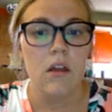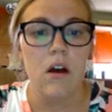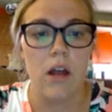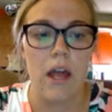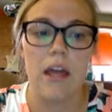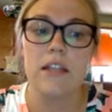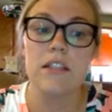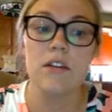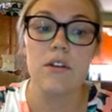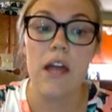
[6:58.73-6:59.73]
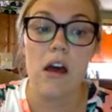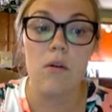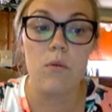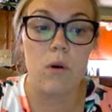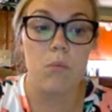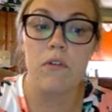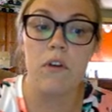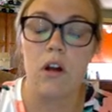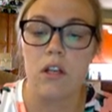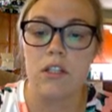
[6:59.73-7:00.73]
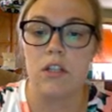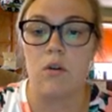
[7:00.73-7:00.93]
Okay, and so now we're moving on to the